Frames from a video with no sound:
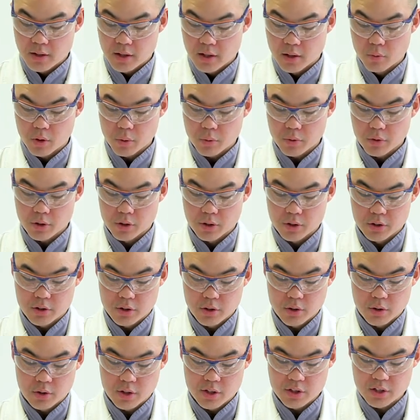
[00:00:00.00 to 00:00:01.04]
And what we're going to
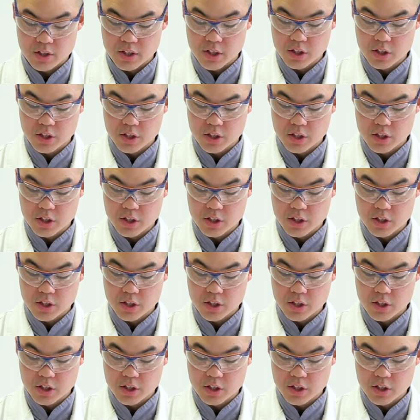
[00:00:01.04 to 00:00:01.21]
do is